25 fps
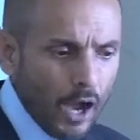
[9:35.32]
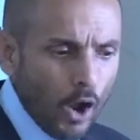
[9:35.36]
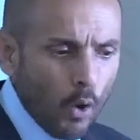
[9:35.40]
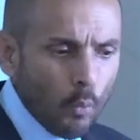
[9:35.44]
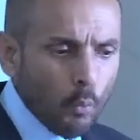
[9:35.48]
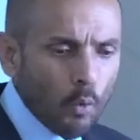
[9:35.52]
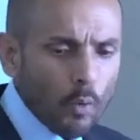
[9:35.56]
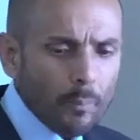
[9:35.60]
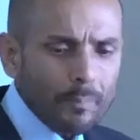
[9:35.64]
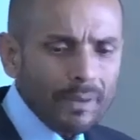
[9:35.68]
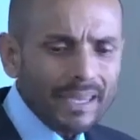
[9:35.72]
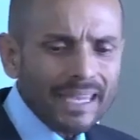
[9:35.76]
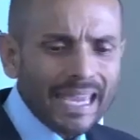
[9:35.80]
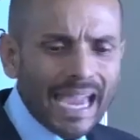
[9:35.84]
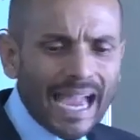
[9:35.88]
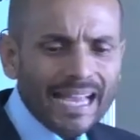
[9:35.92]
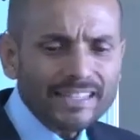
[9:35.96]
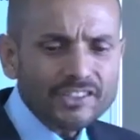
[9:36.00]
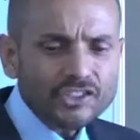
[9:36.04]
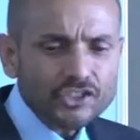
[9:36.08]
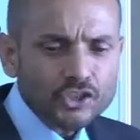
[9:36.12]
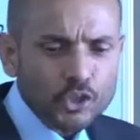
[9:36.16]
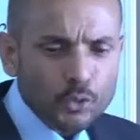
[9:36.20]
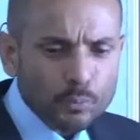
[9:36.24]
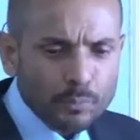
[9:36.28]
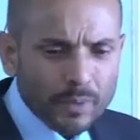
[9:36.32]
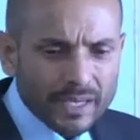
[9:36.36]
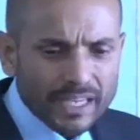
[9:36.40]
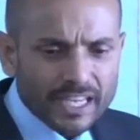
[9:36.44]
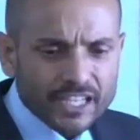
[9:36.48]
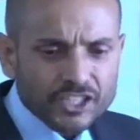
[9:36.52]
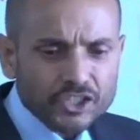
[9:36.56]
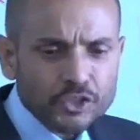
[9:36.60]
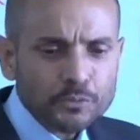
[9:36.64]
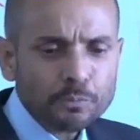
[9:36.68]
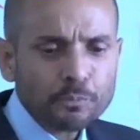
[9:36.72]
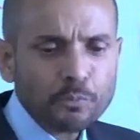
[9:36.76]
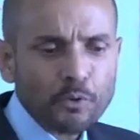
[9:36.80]
what began to be
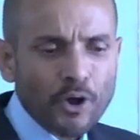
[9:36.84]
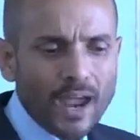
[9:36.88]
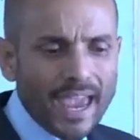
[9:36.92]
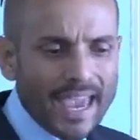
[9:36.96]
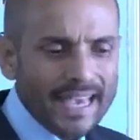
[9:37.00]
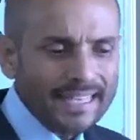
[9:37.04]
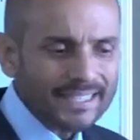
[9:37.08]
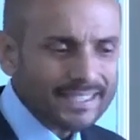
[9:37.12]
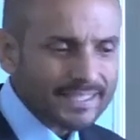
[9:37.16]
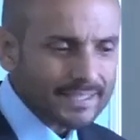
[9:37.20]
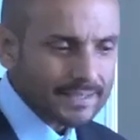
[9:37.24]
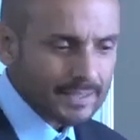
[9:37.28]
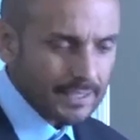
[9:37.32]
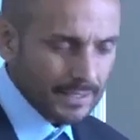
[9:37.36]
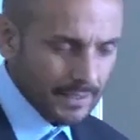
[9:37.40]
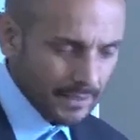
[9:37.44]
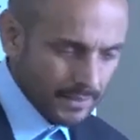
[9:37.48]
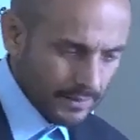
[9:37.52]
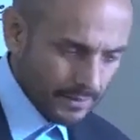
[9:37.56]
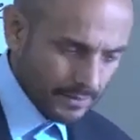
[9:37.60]
expressed